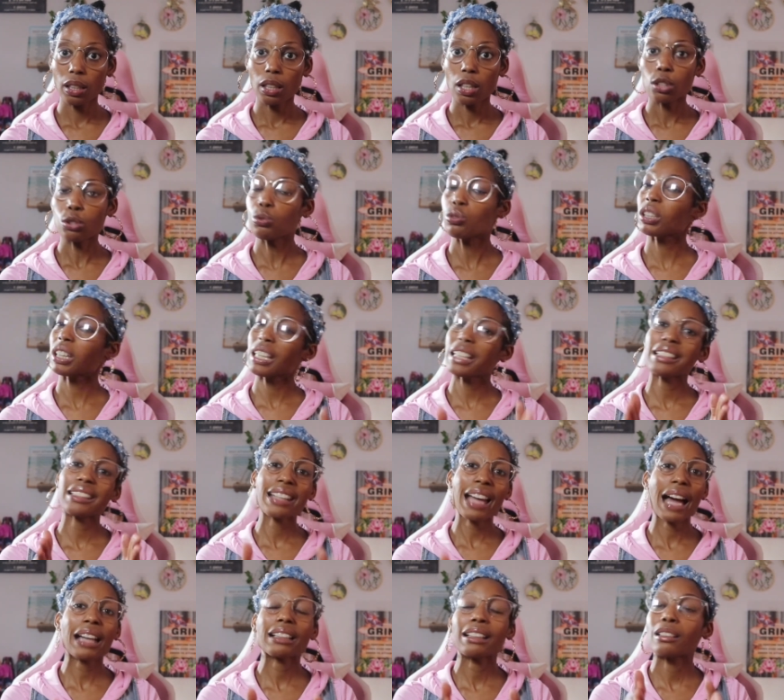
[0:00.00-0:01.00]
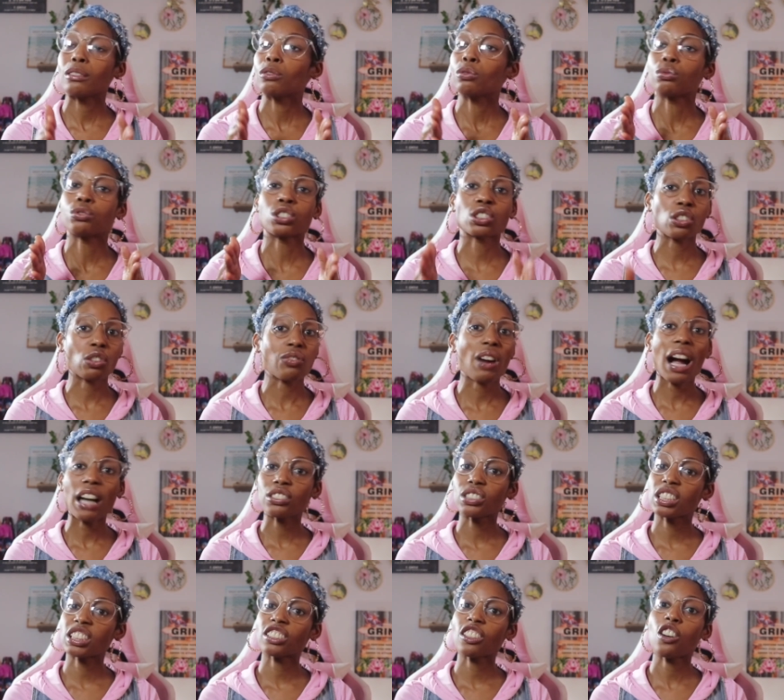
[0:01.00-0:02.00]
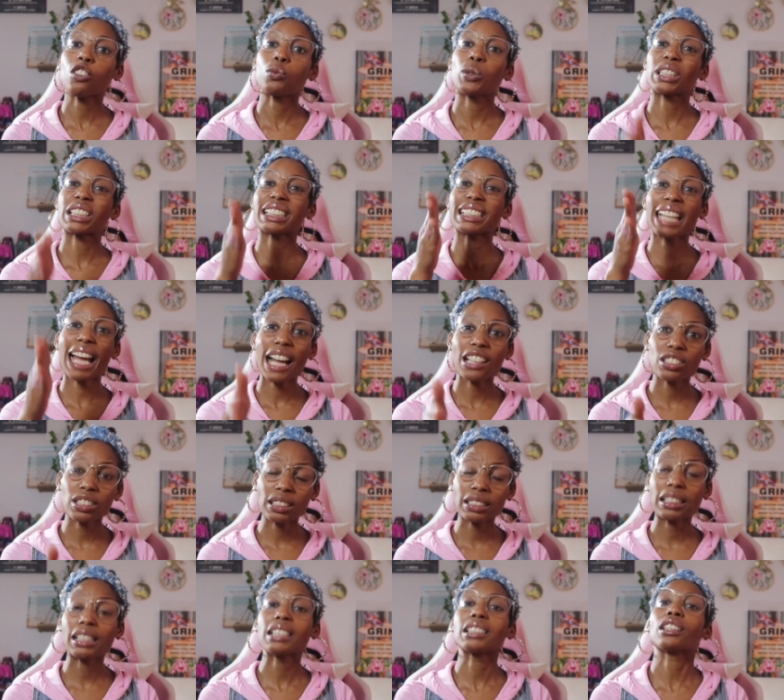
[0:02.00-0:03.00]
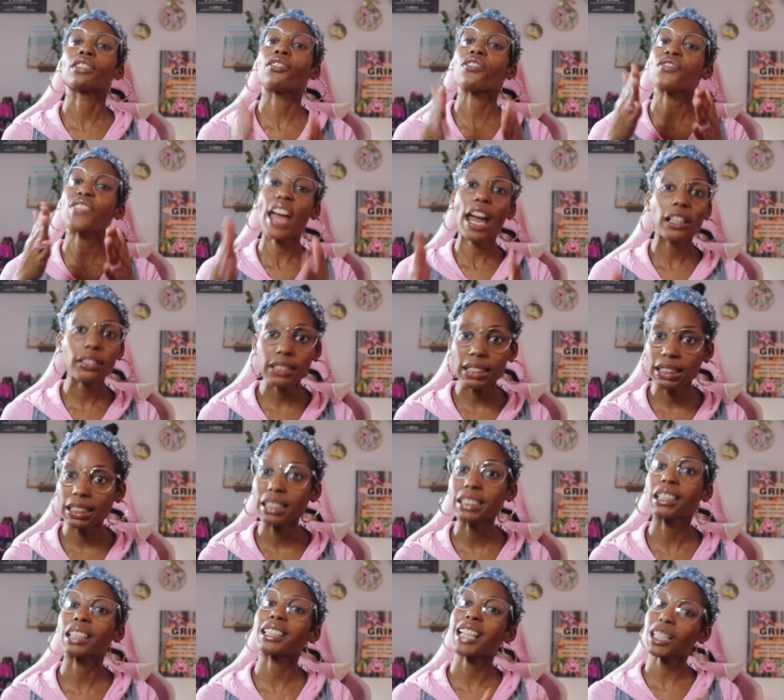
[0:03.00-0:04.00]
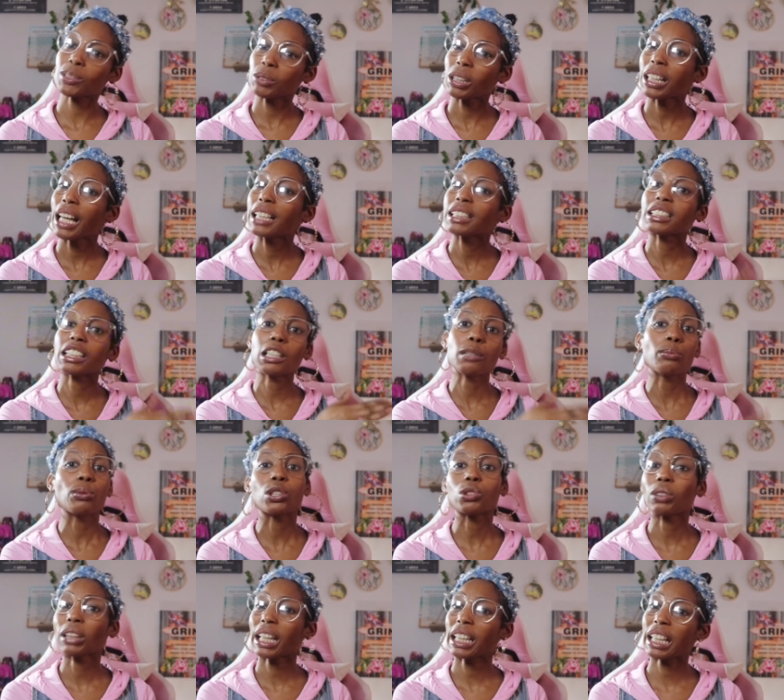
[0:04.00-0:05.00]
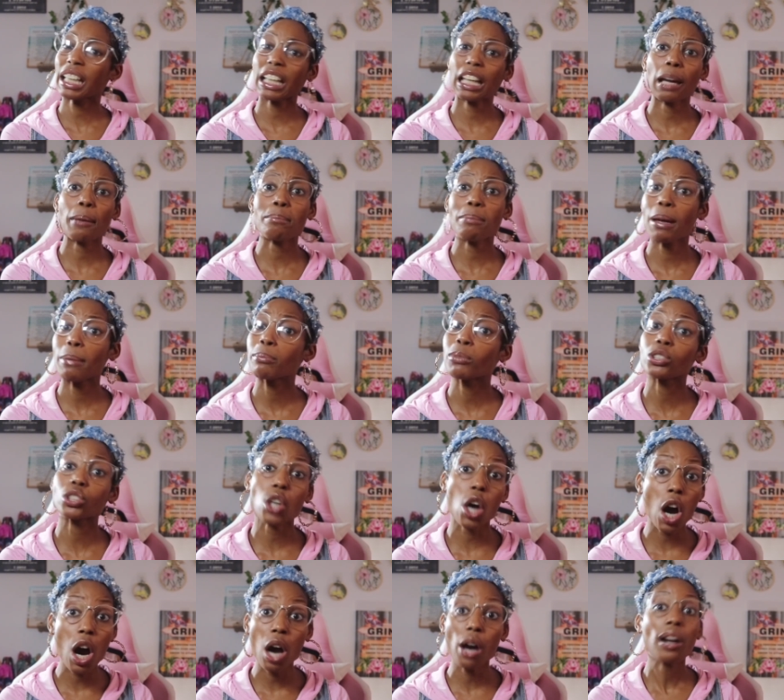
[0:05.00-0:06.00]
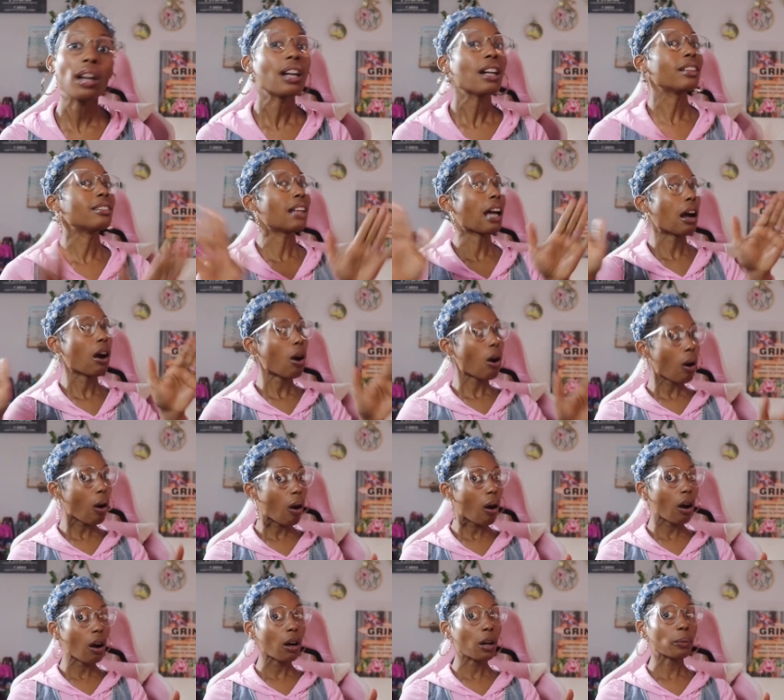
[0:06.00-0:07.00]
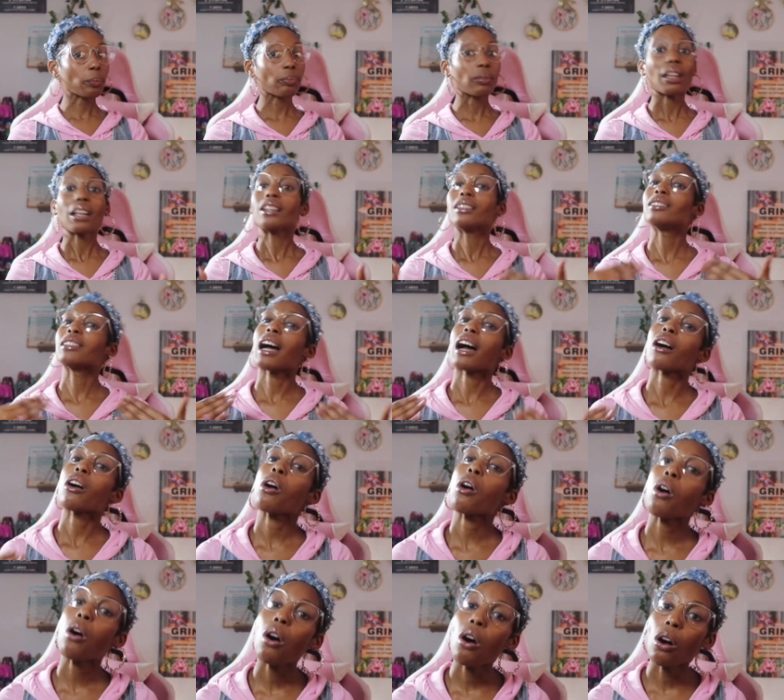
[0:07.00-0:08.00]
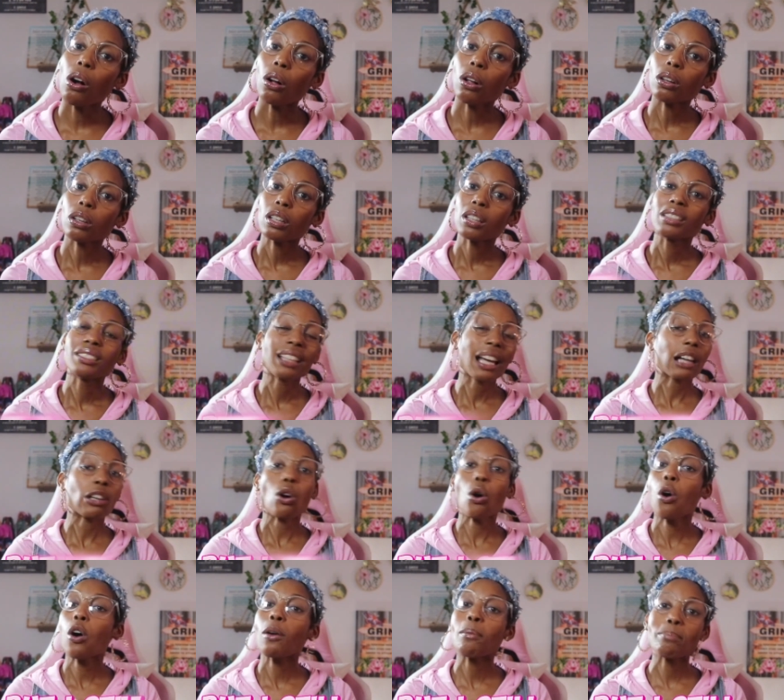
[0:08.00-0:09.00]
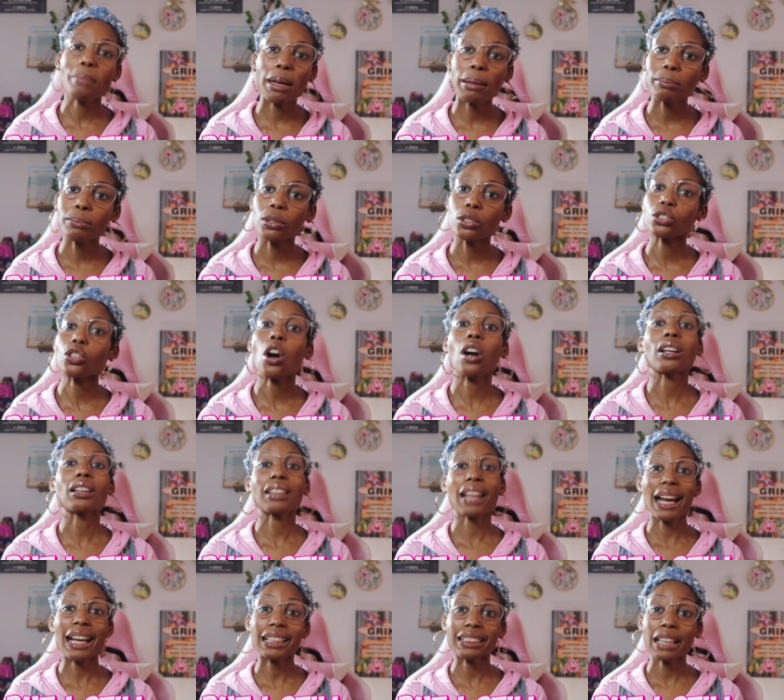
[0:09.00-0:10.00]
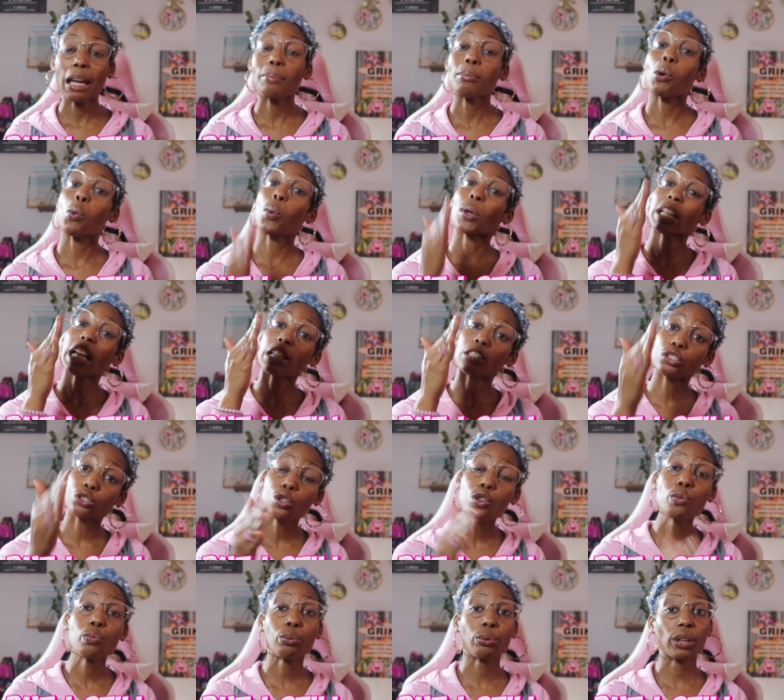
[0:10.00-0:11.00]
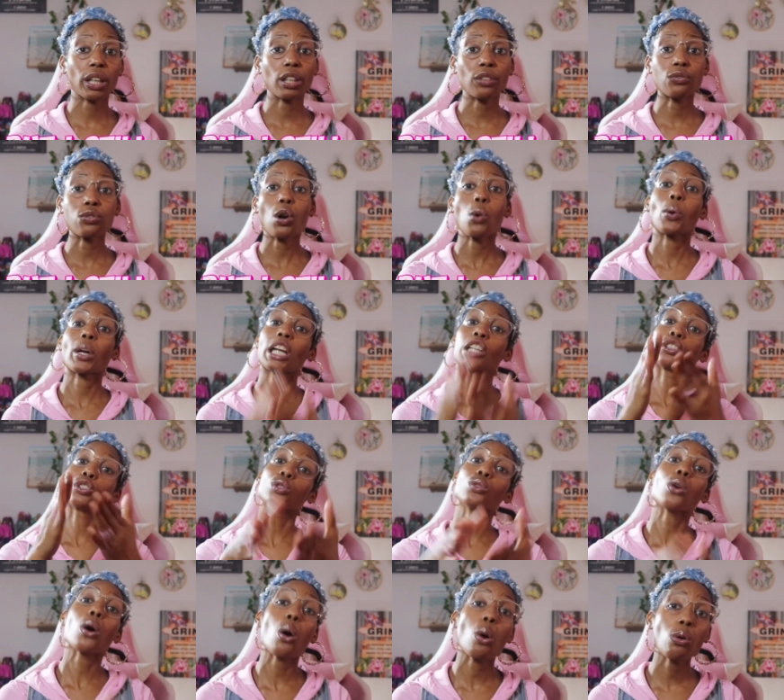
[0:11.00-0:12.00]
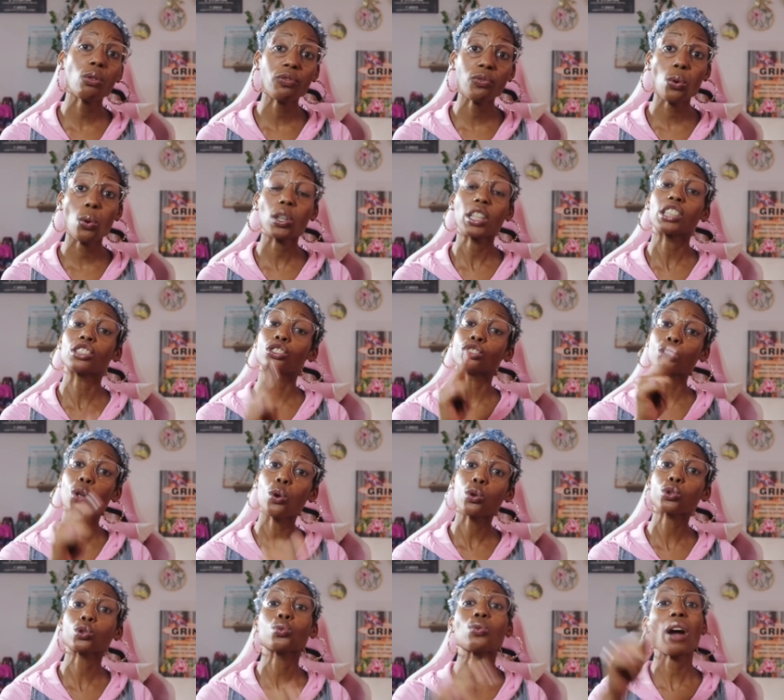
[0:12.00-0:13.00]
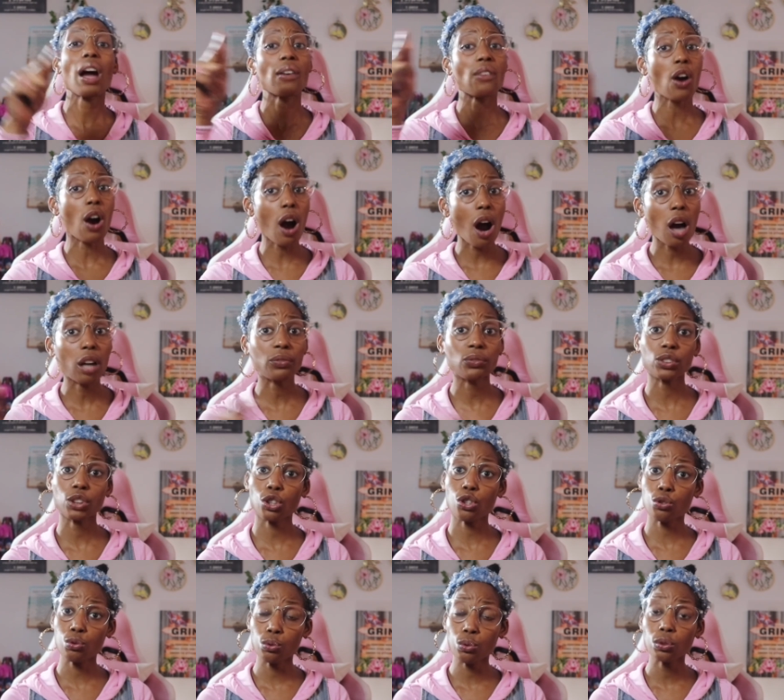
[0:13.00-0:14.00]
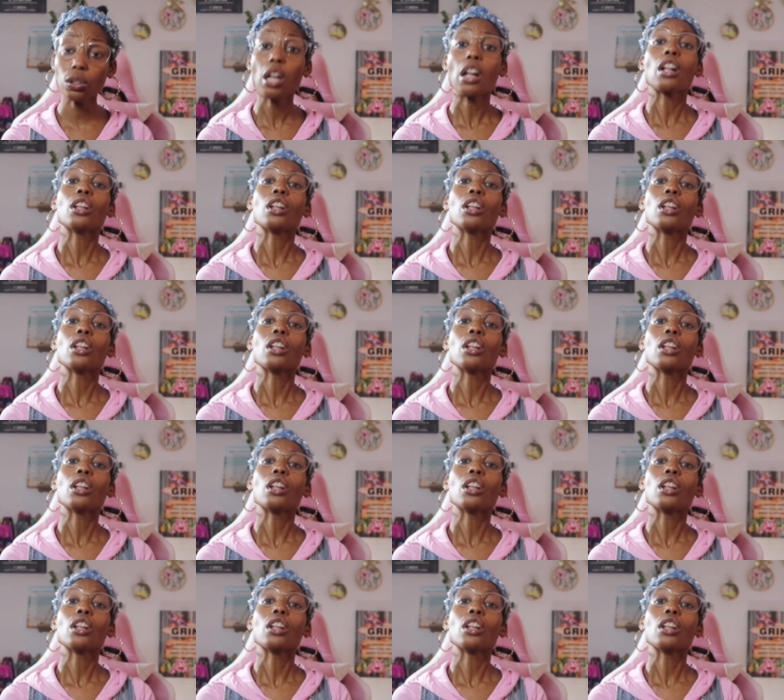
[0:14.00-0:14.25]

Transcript: You cannot surround yourself with Sadducees and Pharisees because that's what like Hebrews were like camp members are. Not all, not all, not all members are like that. But what I do pray for, what I do hope for is those who have a heart for the truth,